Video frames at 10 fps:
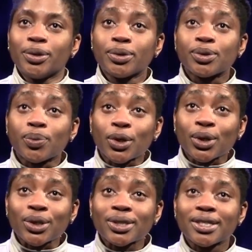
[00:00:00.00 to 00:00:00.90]
Those
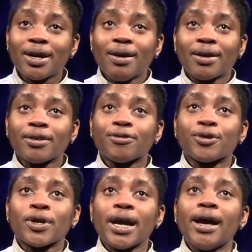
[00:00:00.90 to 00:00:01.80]
words are
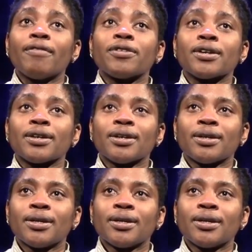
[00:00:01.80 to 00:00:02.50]
forever